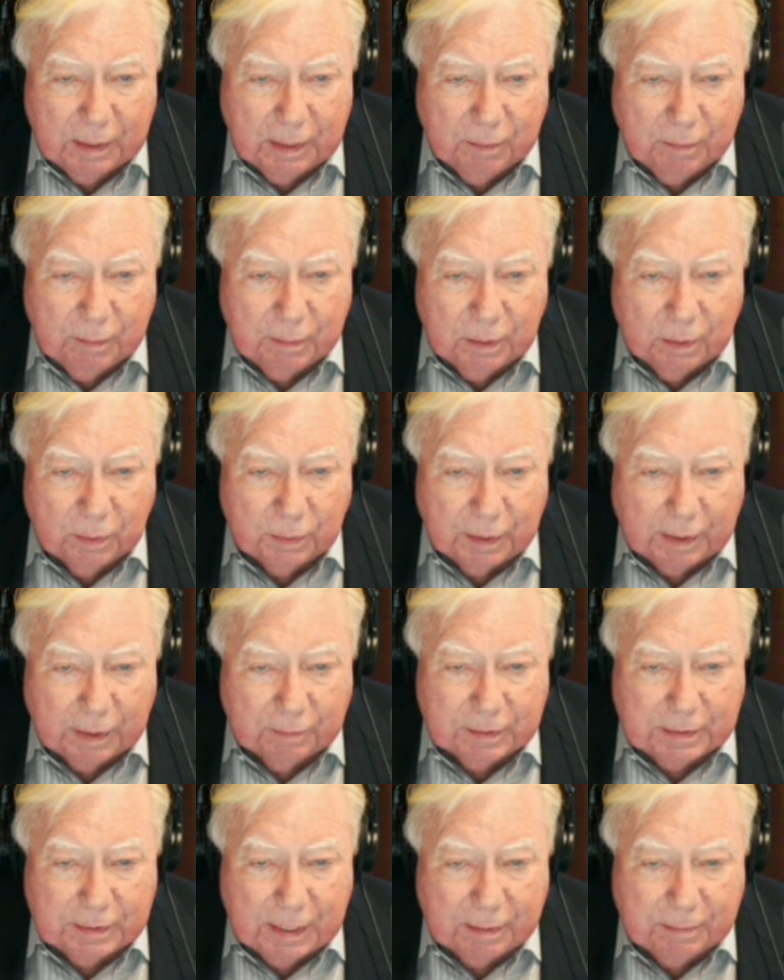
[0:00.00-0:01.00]
And we know that
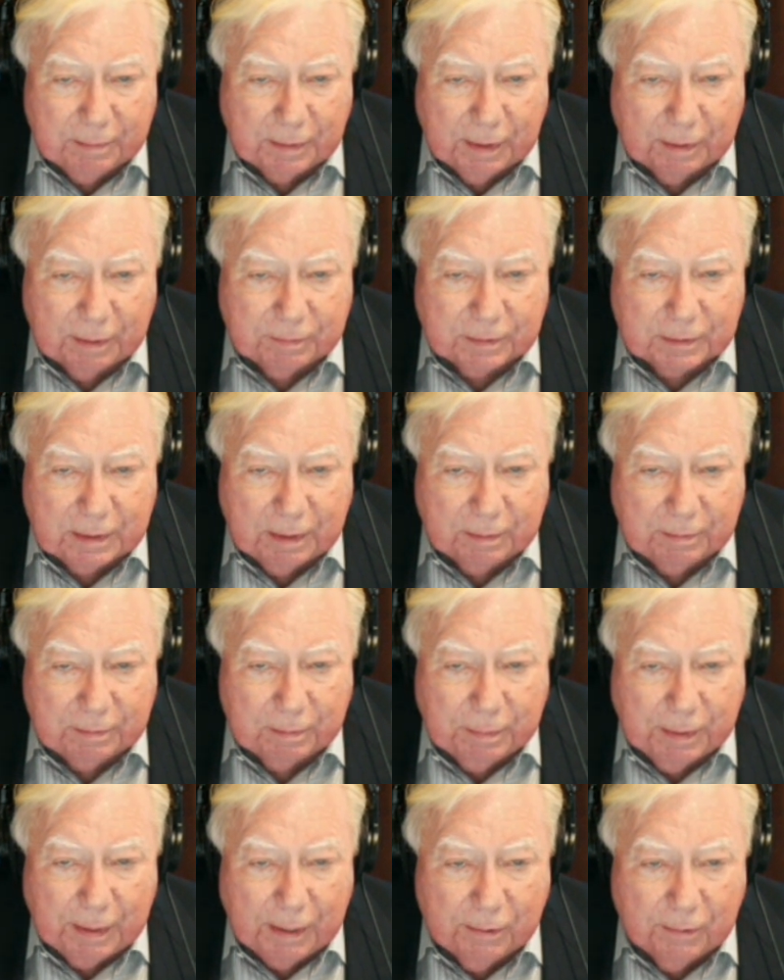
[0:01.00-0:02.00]
every time the left has come to
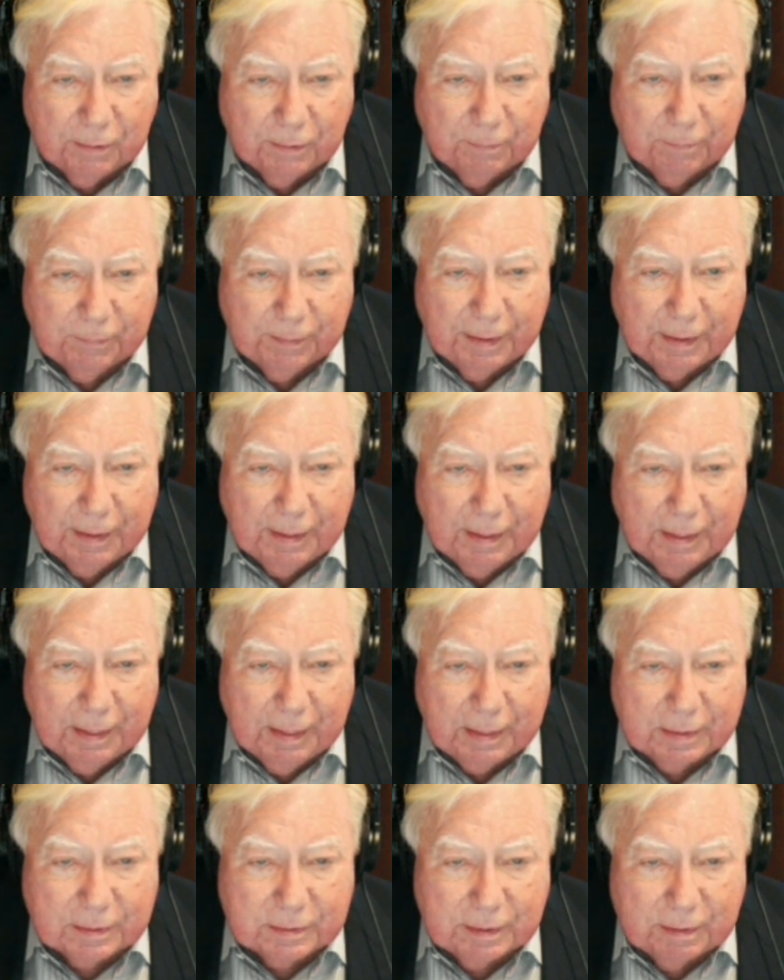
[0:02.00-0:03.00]
power,
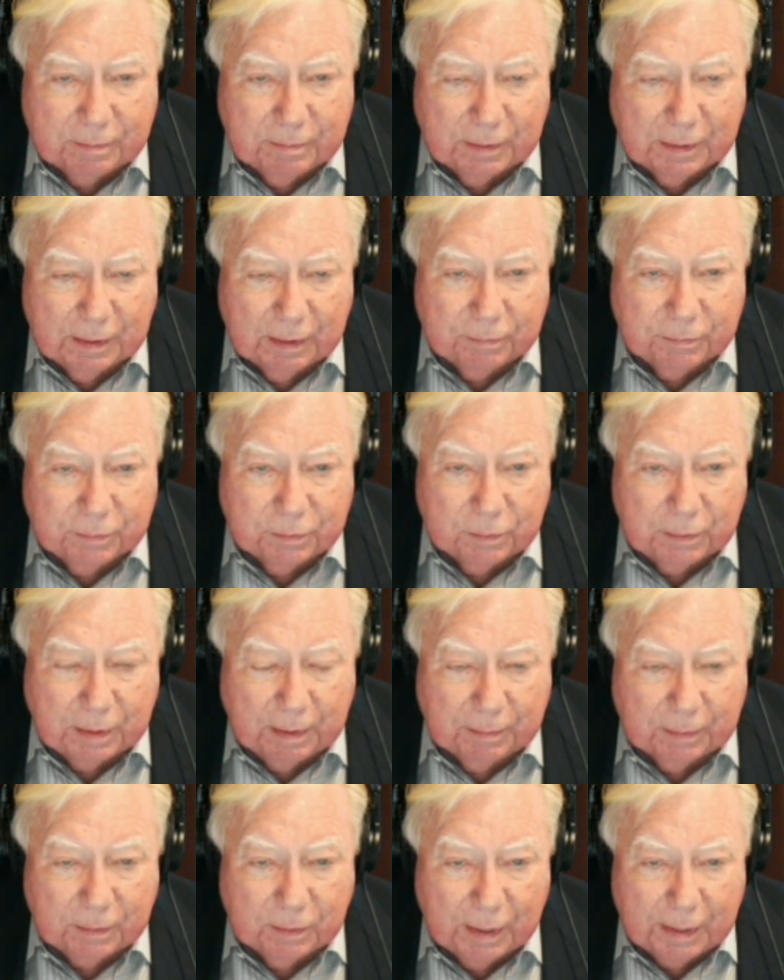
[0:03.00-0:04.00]
it has never left through
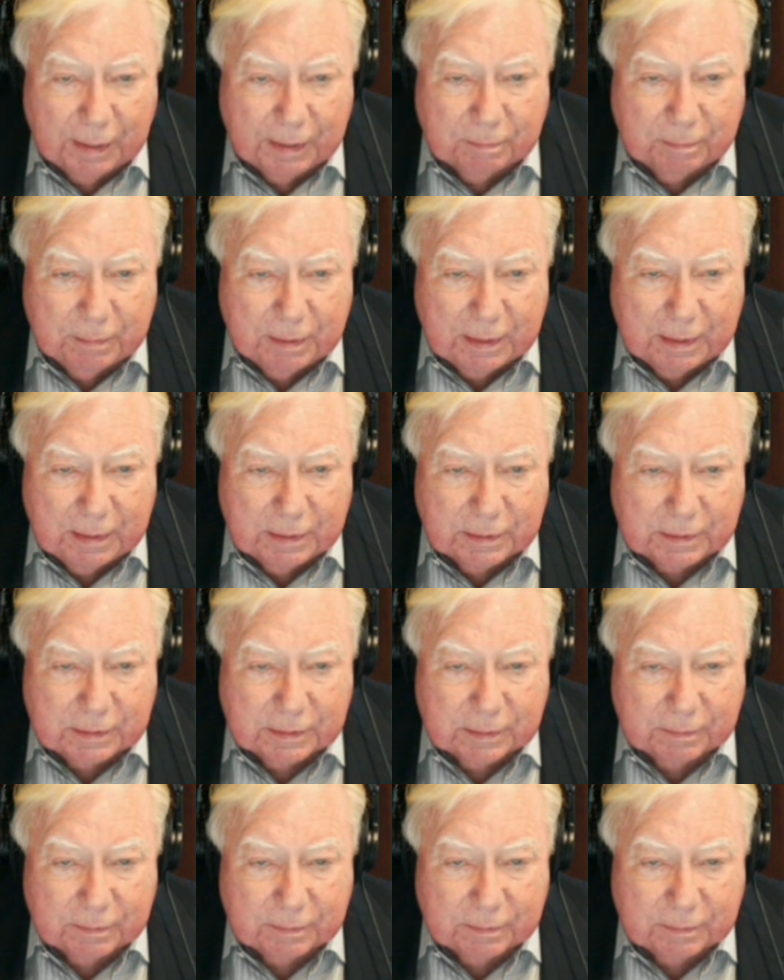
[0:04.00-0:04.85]
democratic means.